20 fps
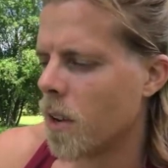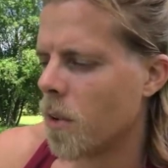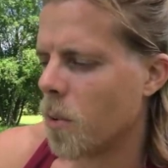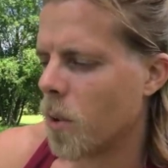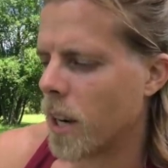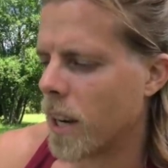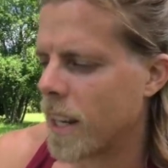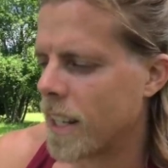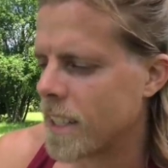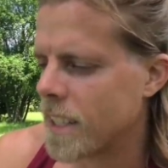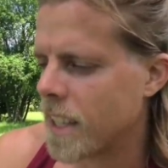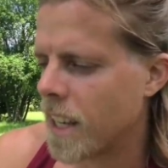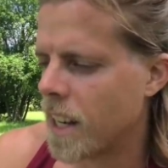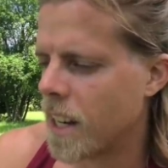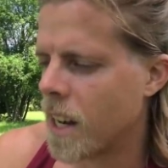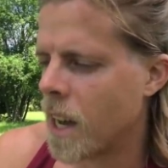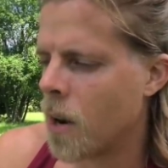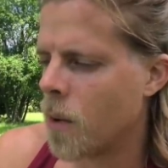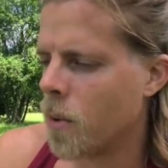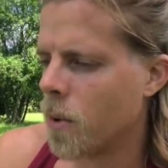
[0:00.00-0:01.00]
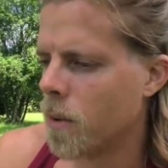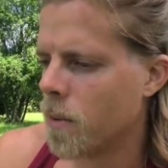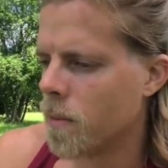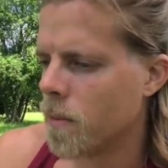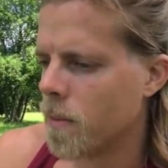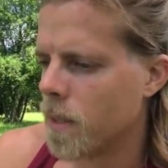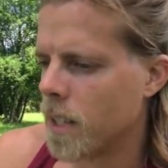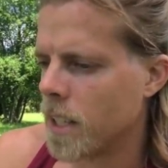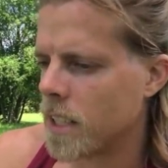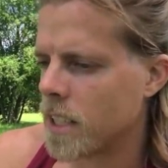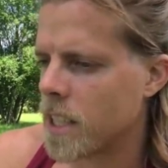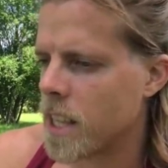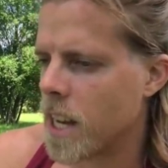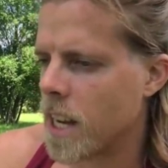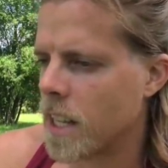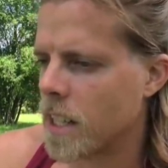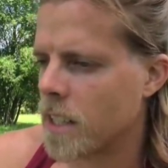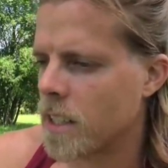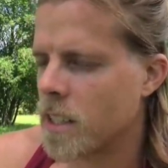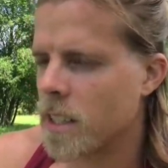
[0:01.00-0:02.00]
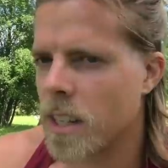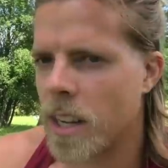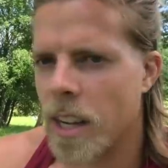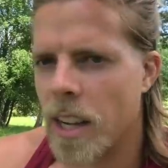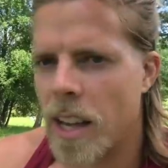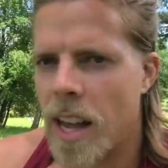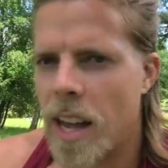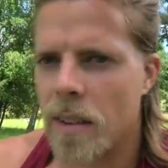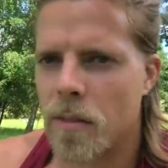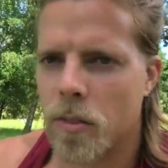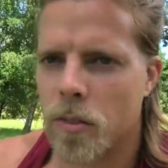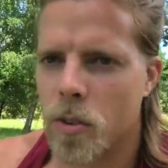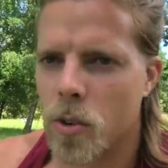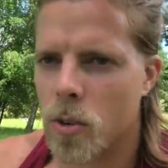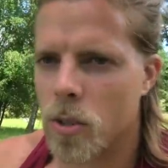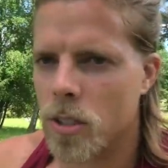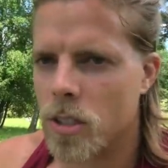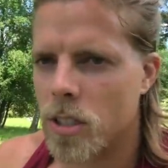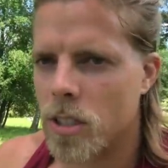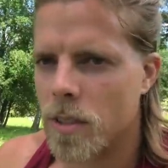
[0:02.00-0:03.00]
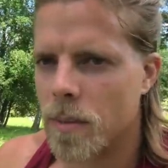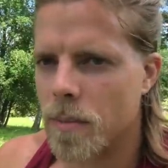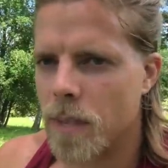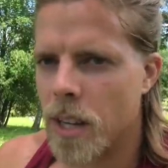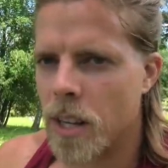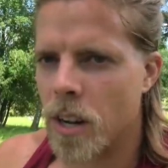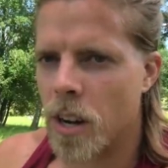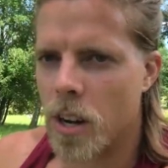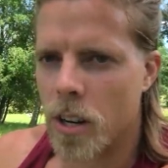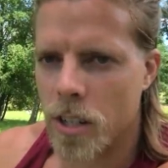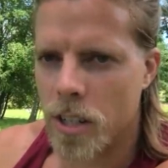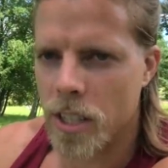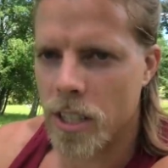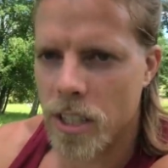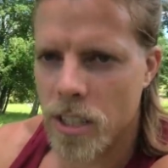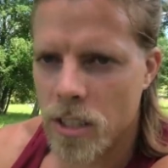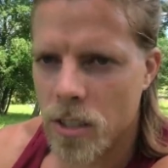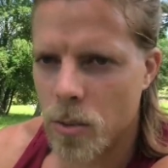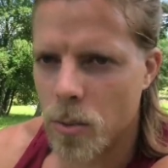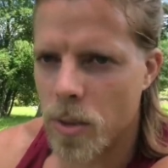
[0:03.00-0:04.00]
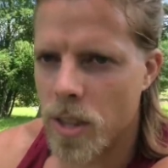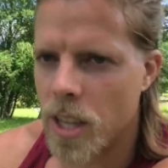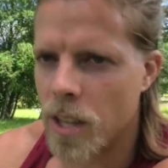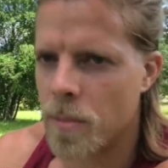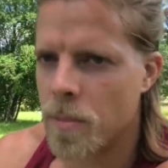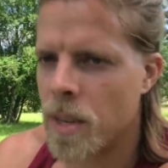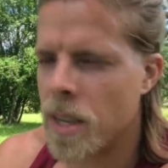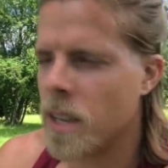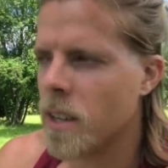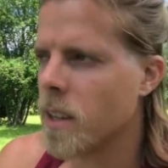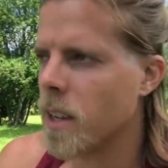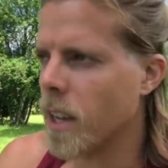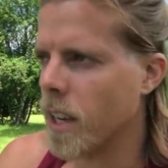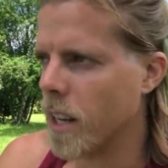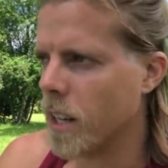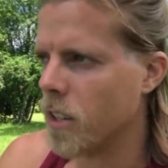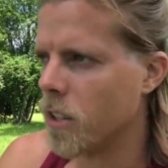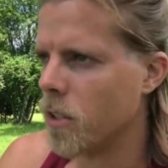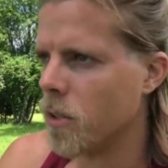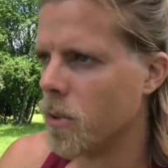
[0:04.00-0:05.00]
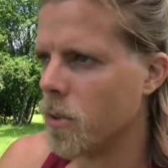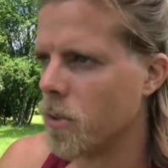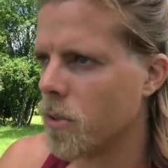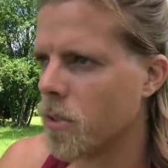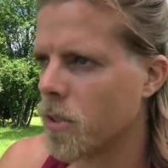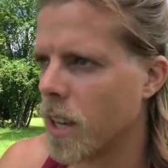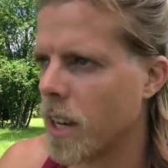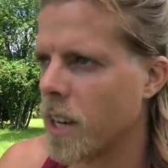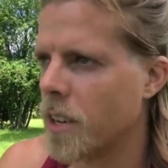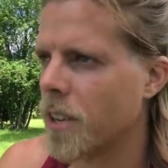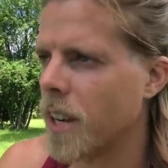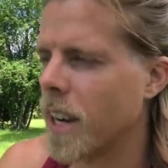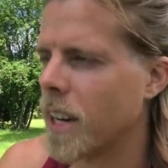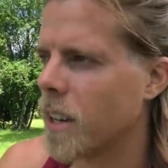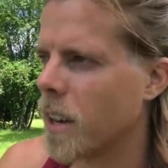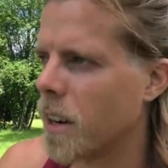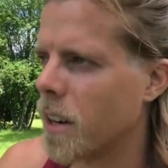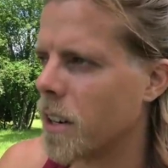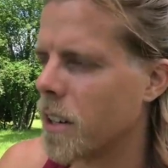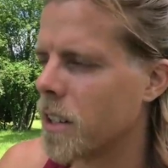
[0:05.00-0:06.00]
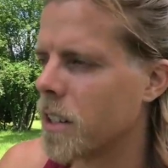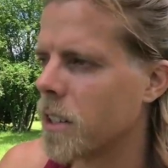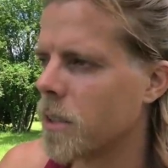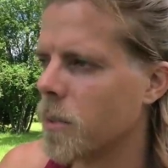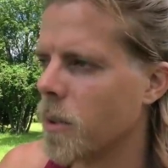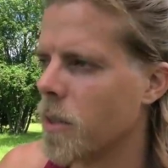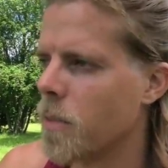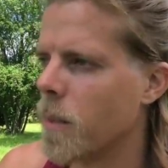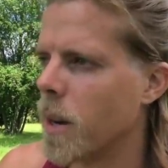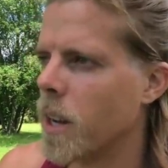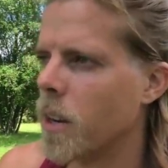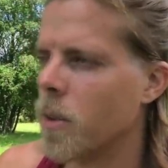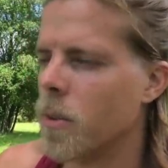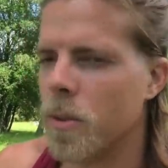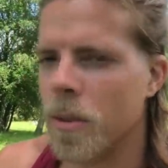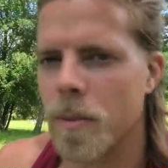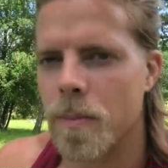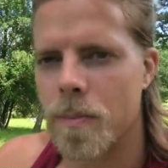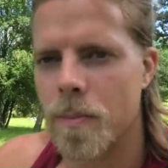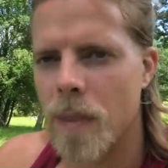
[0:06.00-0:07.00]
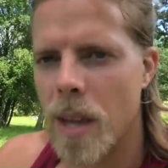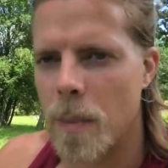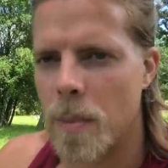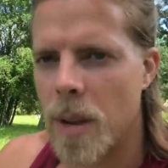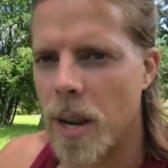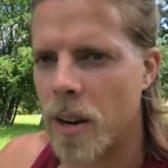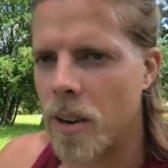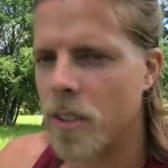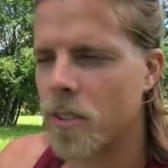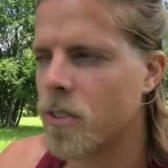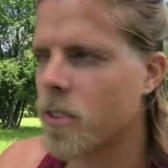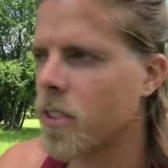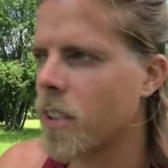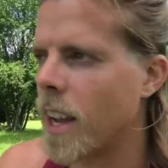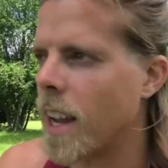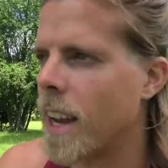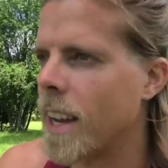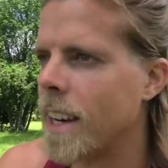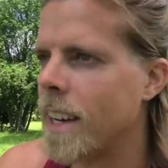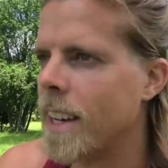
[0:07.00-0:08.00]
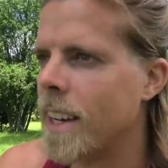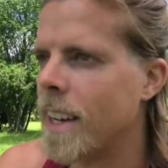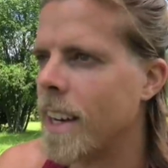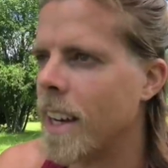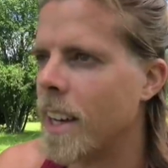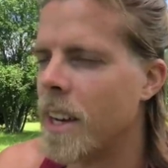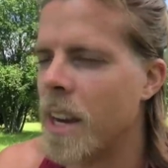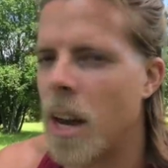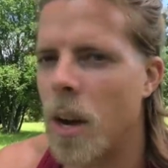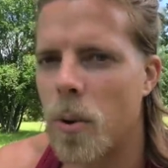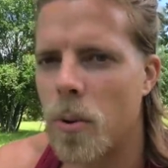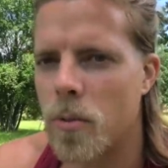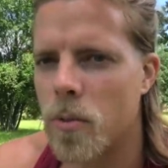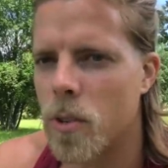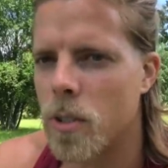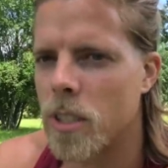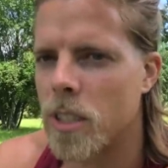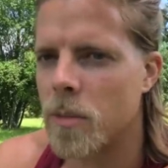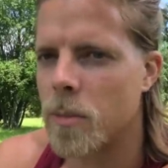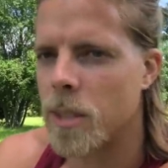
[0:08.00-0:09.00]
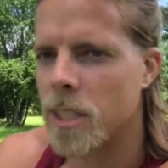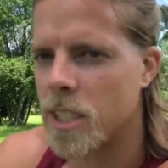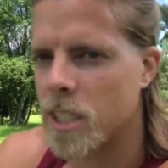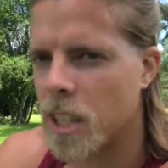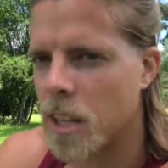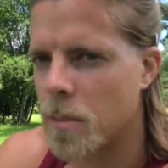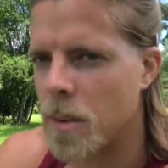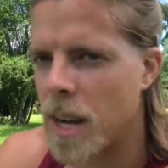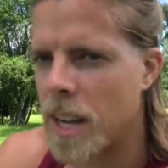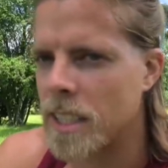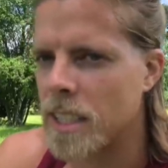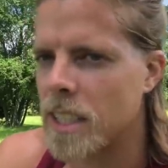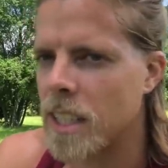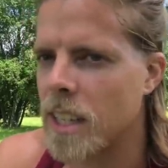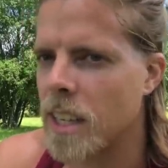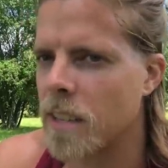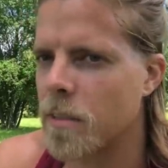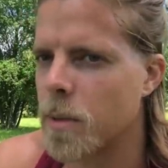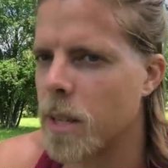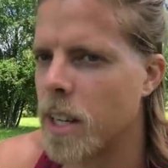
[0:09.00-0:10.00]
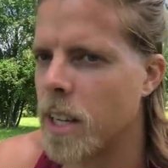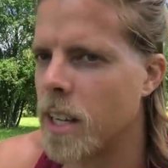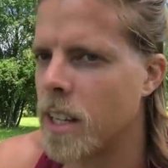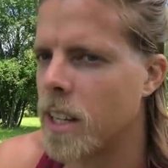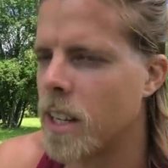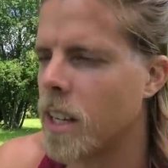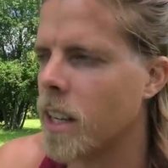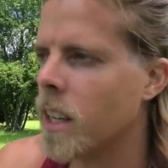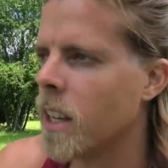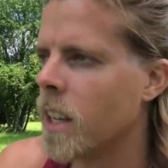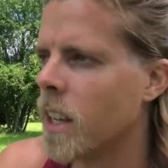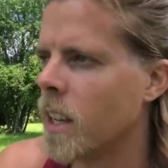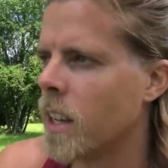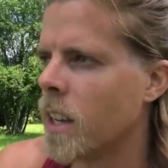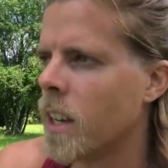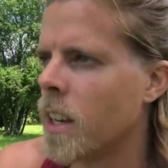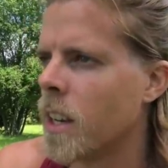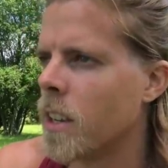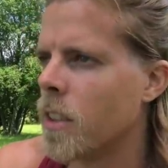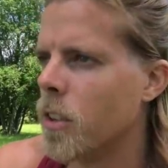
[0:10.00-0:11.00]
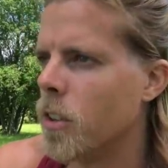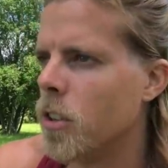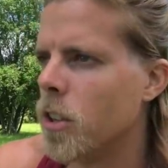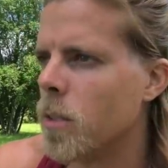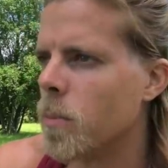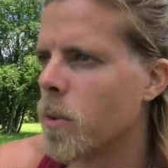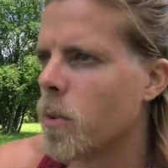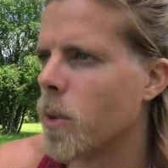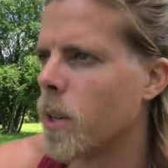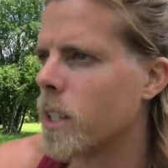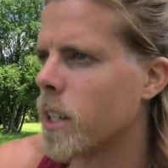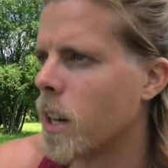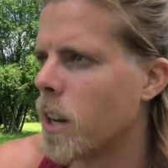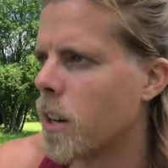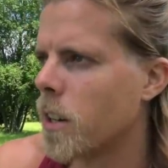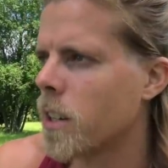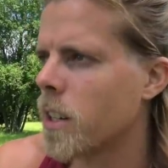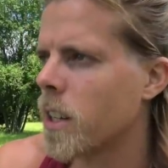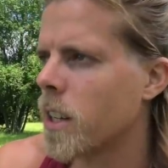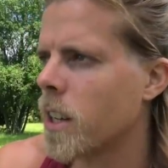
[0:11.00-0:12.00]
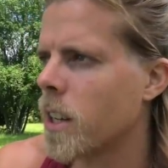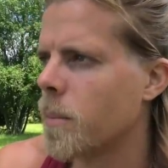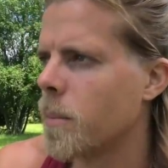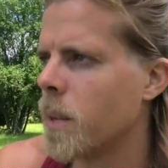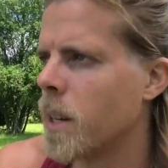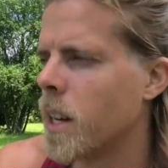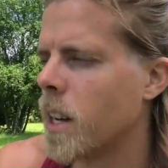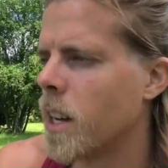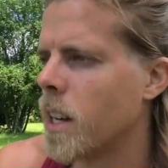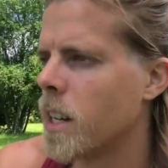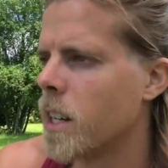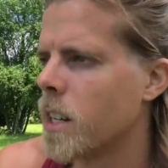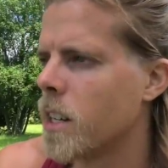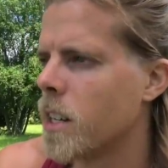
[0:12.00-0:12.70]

What I can say now is that I have, of course, an artist within me, and I create art with my own appearance, and now, of course, I've been sun maxing, I've been hitting the gym quite hard, I'm in a